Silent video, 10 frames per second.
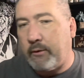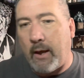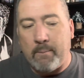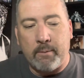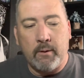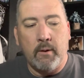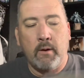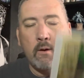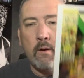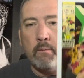tape
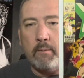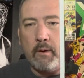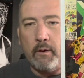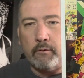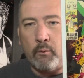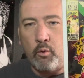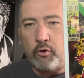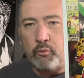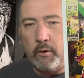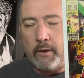because it
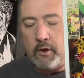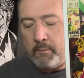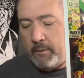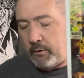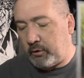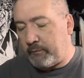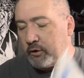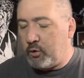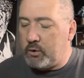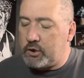works really good. Because if you're
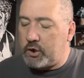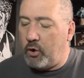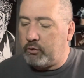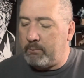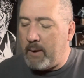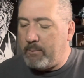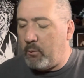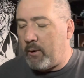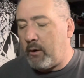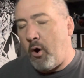doing shows and people
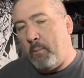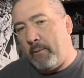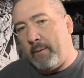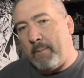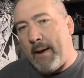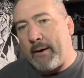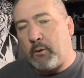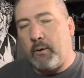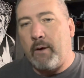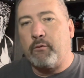want to open the bag or
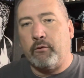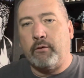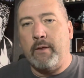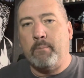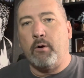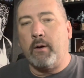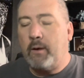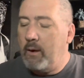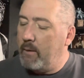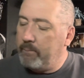whatever and see the book,
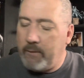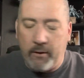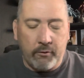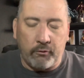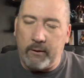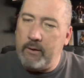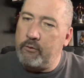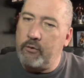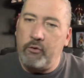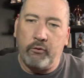it's just
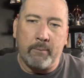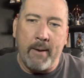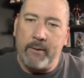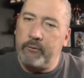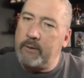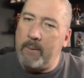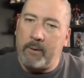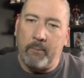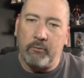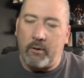easier to use. The painter's tape
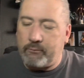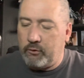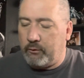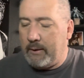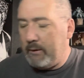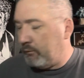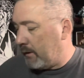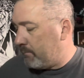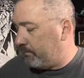comes off real easy.